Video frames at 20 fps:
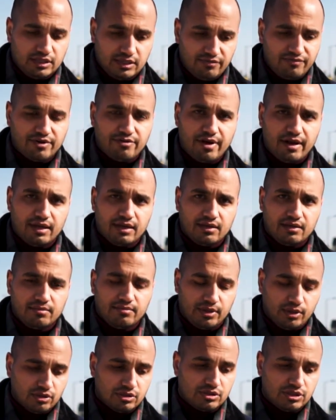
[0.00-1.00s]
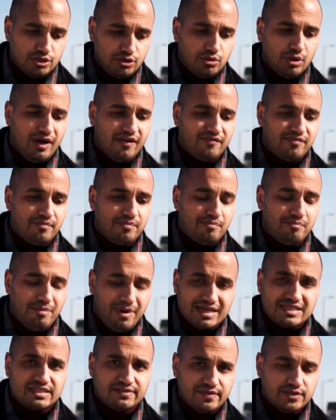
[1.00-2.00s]
gonna regret it because they do have
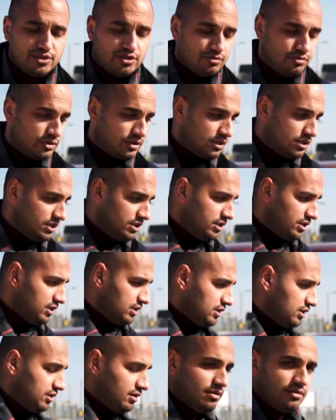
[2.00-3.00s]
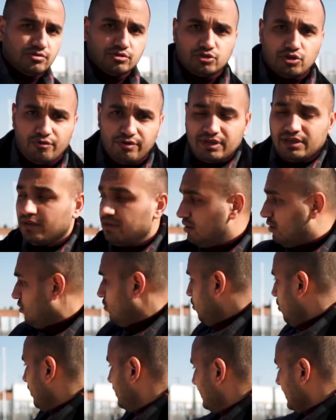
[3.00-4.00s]
massive issues. Sorry,
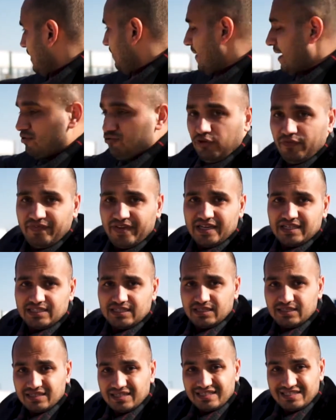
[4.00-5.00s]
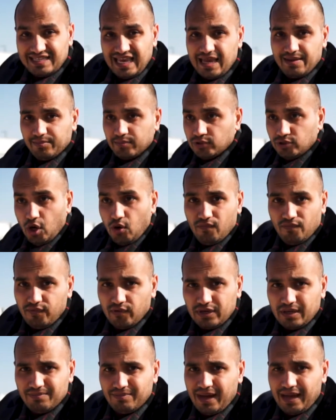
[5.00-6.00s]
1 litre petrol Fiestas, same. Don't
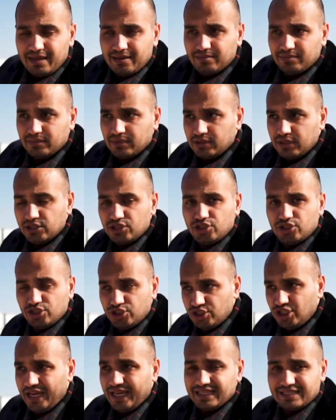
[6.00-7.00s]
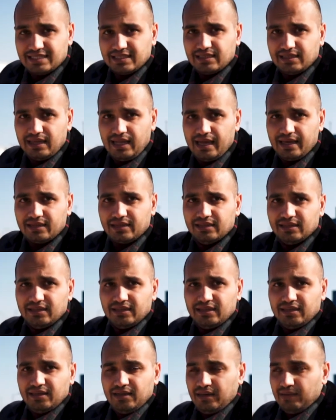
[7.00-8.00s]
fucking buy them. The shit, like
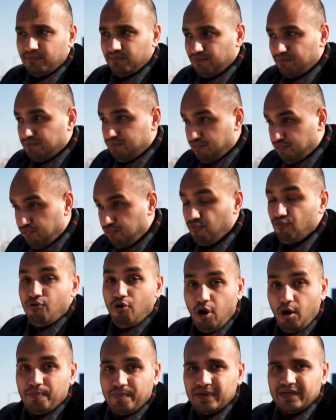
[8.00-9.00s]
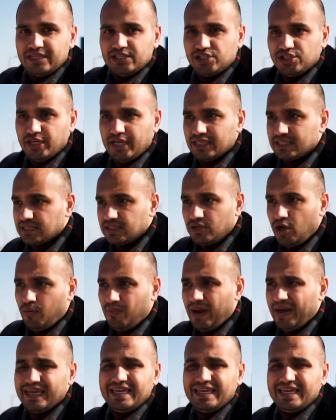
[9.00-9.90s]
properly shit. Don't buy